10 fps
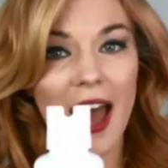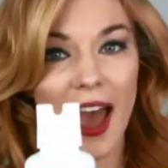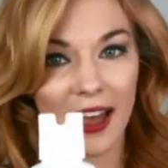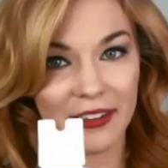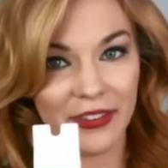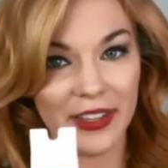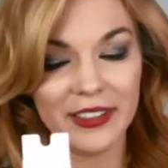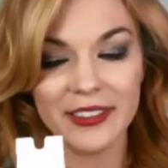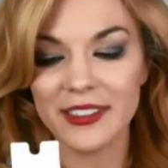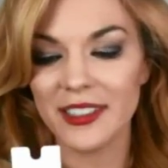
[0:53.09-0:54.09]

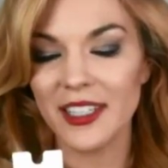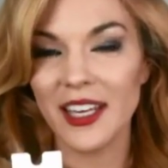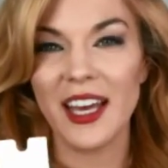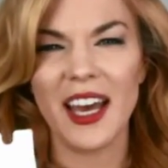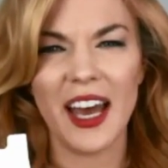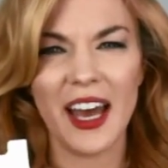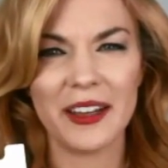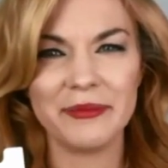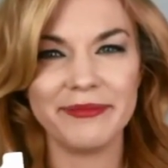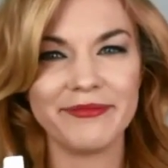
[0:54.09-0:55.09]
Advil.
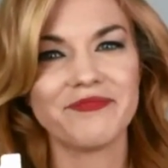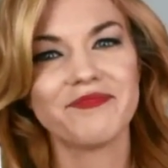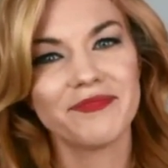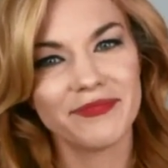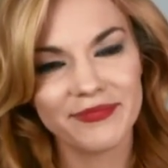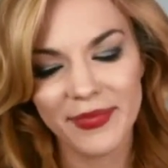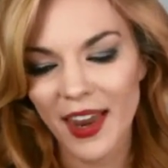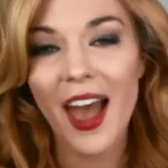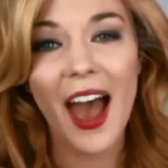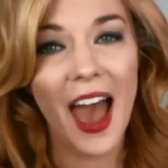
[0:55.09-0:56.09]
Um,
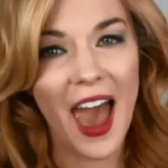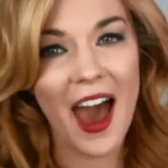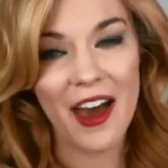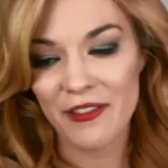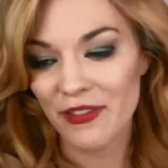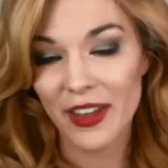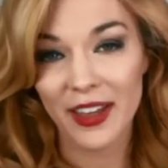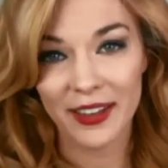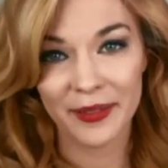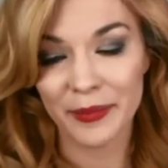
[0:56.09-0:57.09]
I
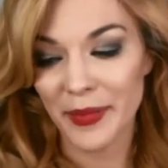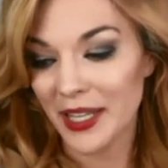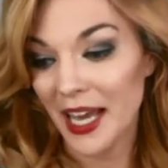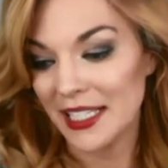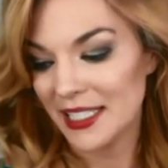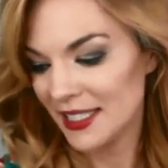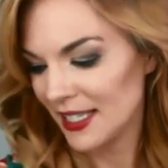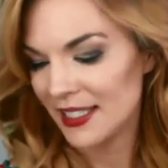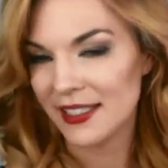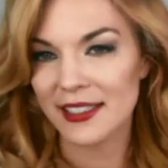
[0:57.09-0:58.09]
have um, an eye
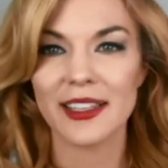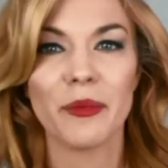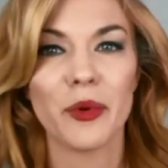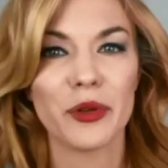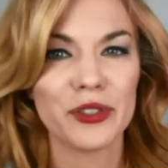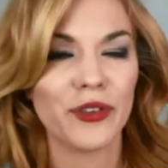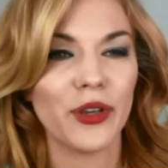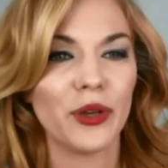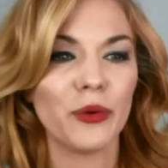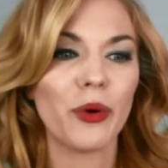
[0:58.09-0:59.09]
disease that most of
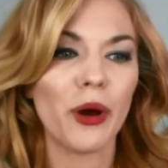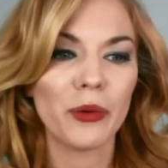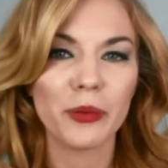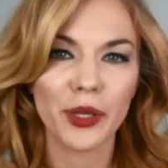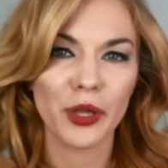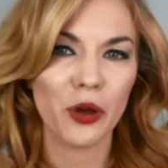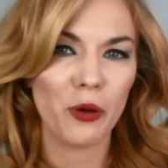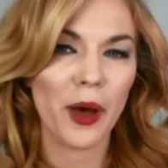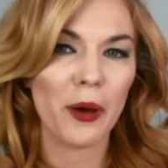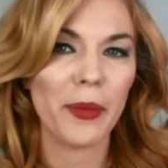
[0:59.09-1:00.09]
you probably know
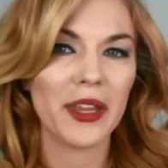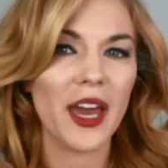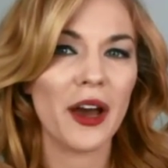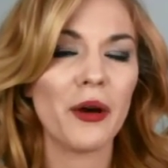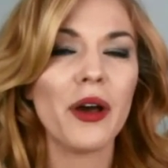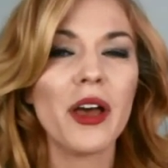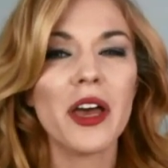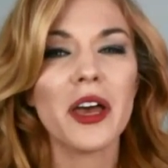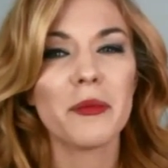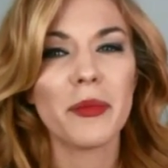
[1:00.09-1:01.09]
about by now,
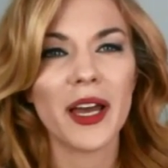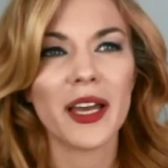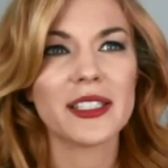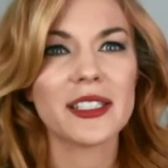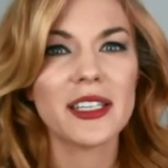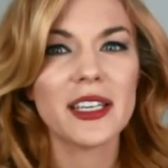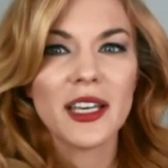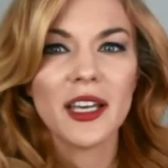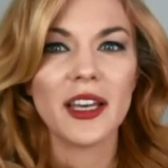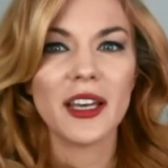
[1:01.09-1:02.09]
but
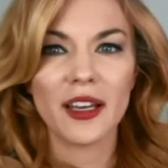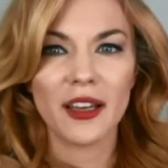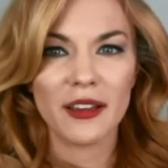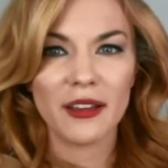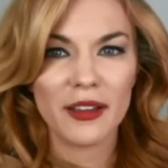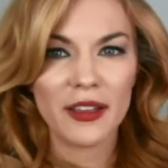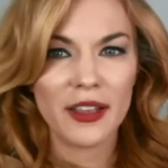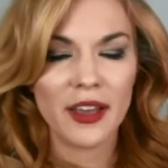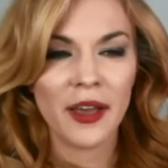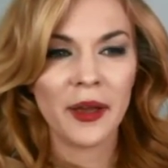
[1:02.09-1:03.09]

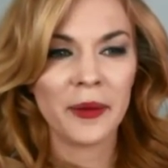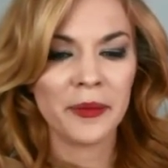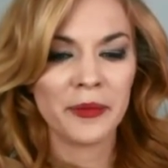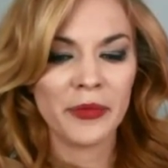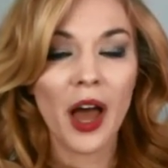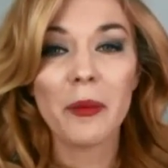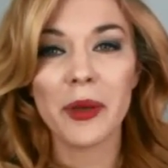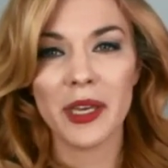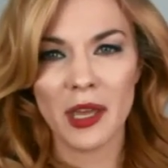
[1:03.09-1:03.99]
um, not being